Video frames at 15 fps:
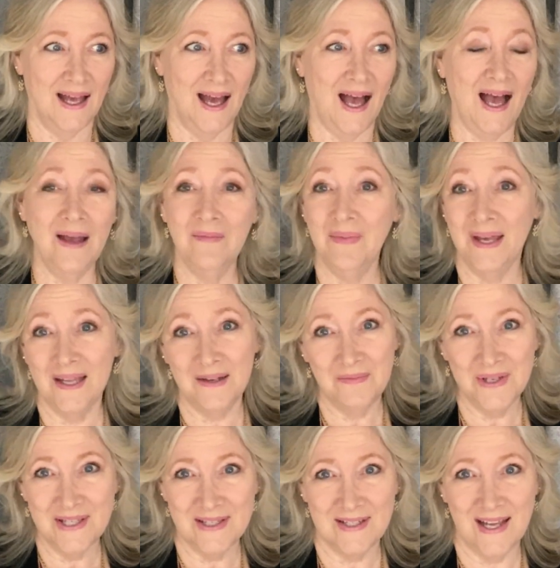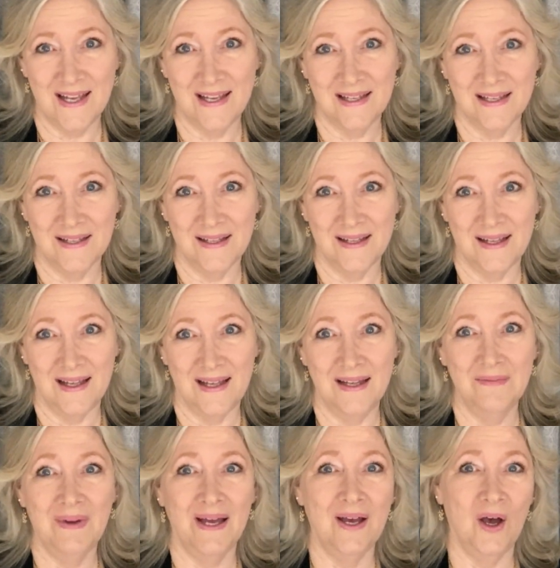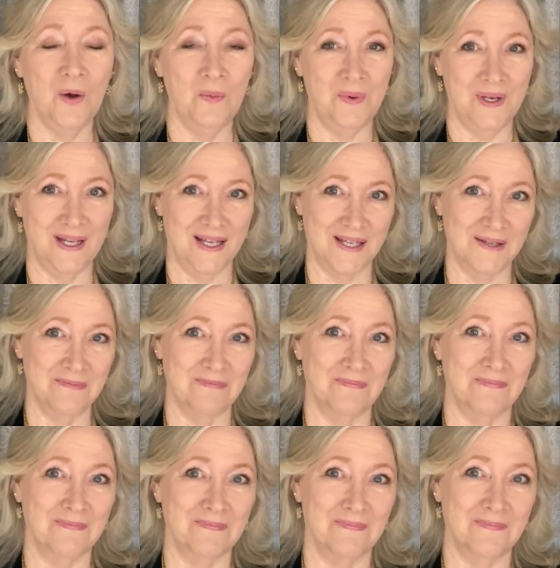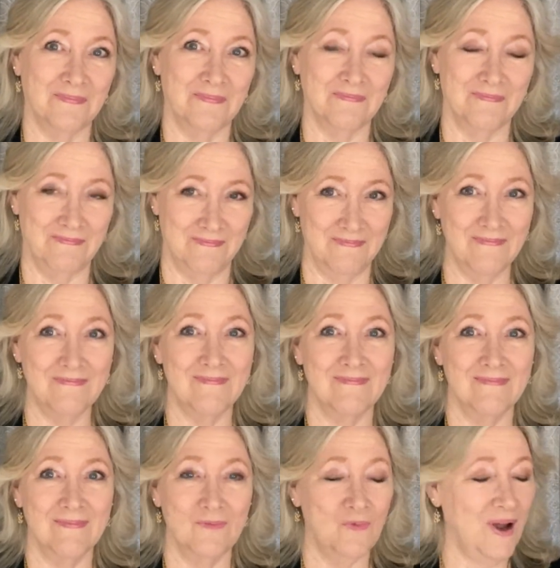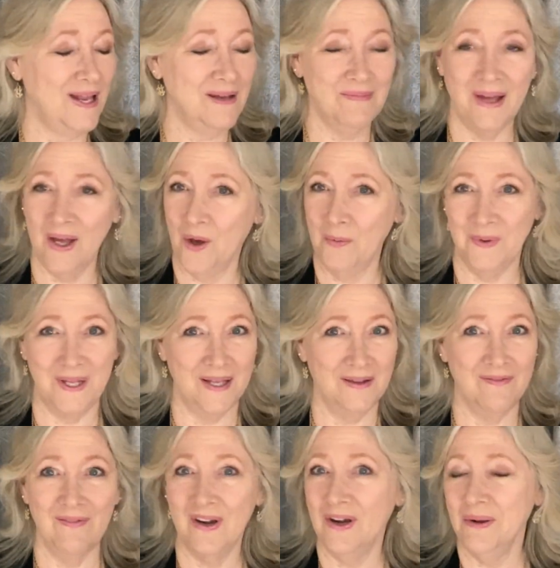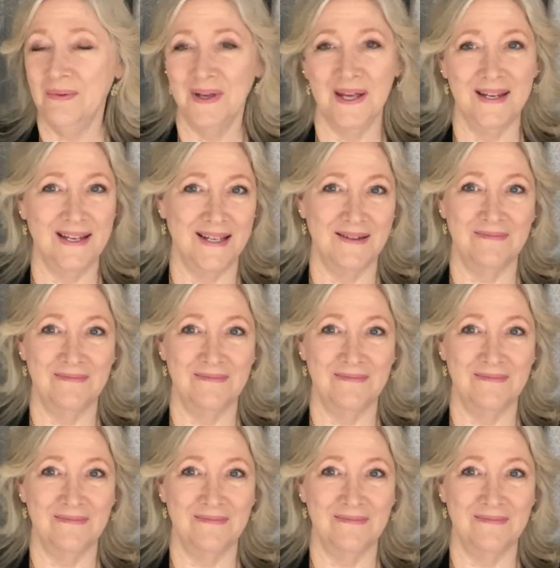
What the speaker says: I made a mistake in my opening. Right in my opening, very beginning.